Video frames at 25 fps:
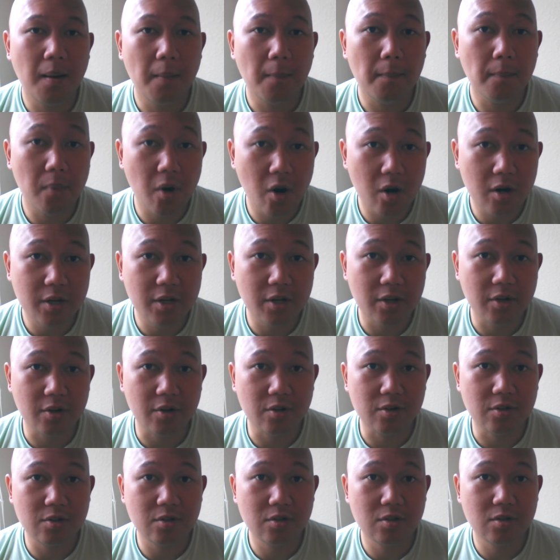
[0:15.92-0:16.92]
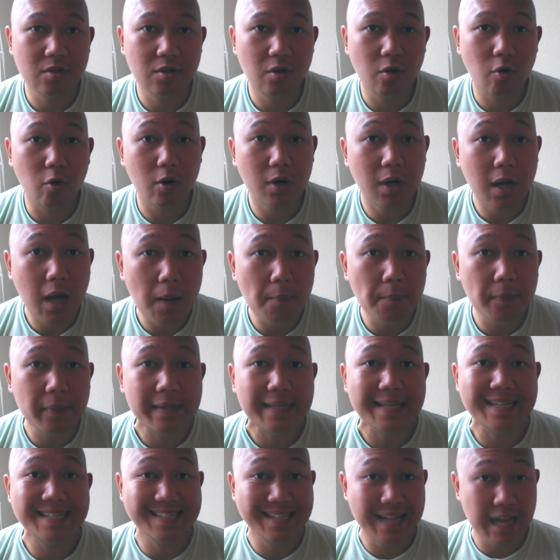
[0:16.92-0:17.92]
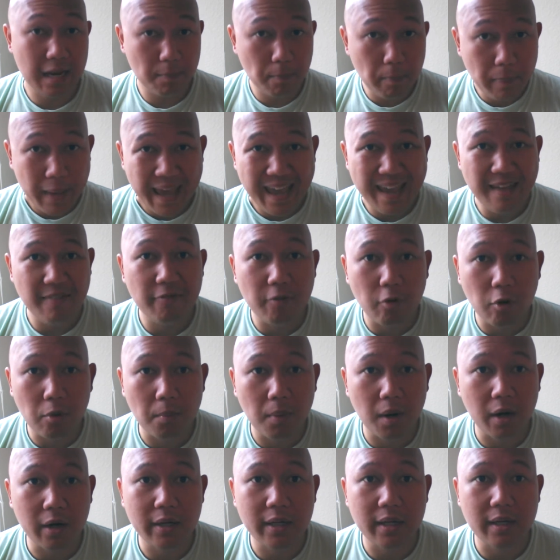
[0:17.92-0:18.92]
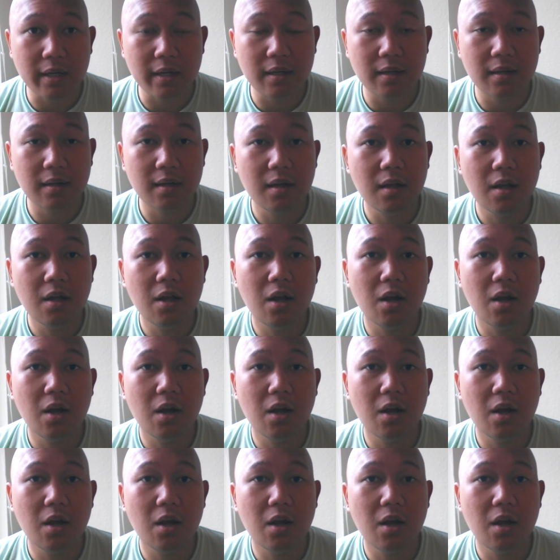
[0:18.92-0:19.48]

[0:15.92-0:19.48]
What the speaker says: marketers or companies that pay for marketing